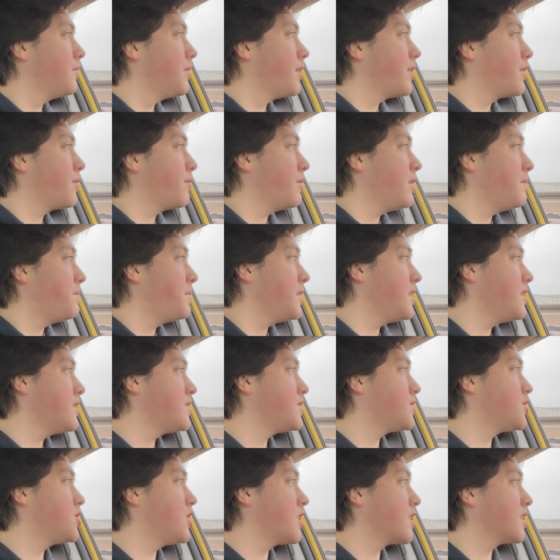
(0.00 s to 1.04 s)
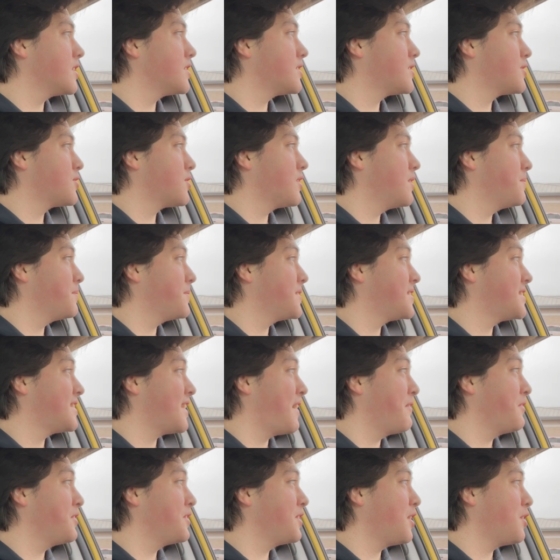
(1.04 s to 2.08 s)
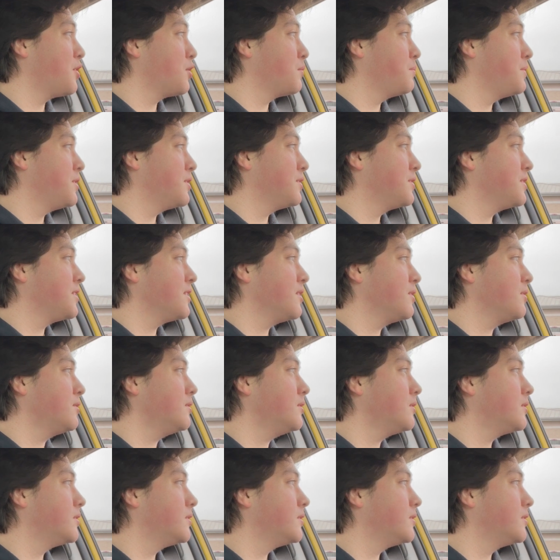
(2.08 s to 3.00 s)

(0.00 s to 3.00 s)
three-piece chicken strip $7 meal deal?